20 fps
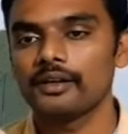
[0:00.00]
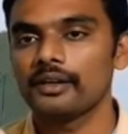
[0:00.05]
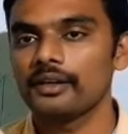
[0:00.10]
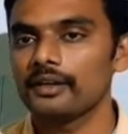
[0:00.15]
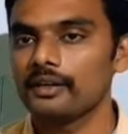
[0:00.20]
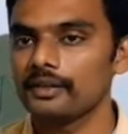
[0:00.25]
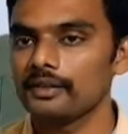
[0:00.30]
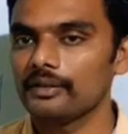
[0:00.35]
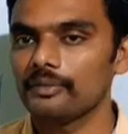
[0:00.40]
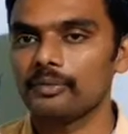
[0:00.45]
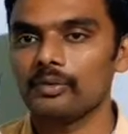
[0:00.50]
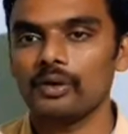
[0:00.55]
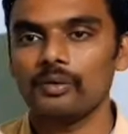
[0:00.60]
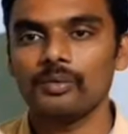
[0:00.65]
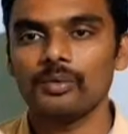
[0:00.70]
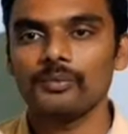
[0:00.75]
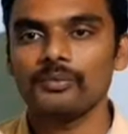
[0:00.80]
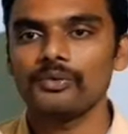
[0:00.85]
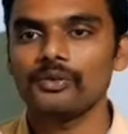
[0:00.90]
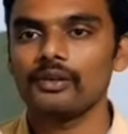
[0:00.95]
The
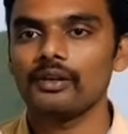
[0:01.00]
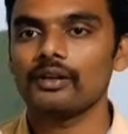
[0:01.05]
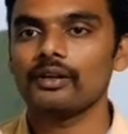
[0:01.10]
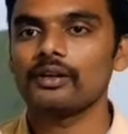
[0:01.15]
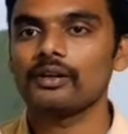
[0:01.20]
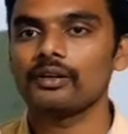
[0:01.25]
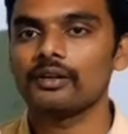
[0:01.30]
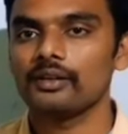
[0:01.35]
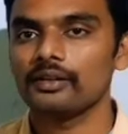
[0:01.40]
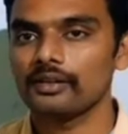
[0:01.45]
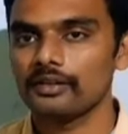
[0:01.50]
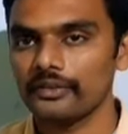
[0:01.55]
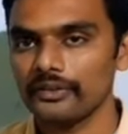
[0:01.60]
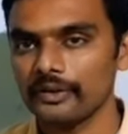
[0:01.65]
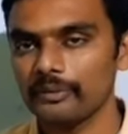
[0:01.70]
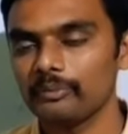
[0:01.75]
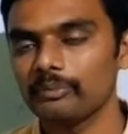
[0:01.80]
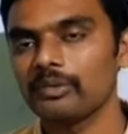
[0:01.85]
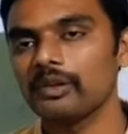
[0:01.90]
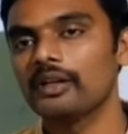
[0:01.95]
problems are
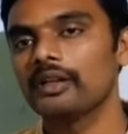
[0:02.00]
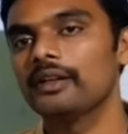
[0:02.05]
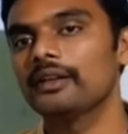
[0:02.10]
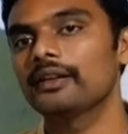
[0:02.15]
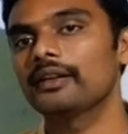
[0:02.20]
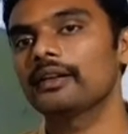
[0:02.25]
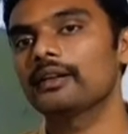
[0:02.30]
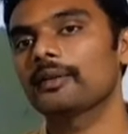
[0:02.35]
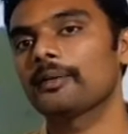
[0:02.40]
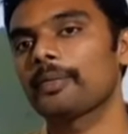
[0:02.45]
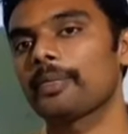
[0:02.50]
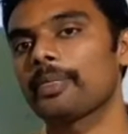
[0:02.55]
simple here,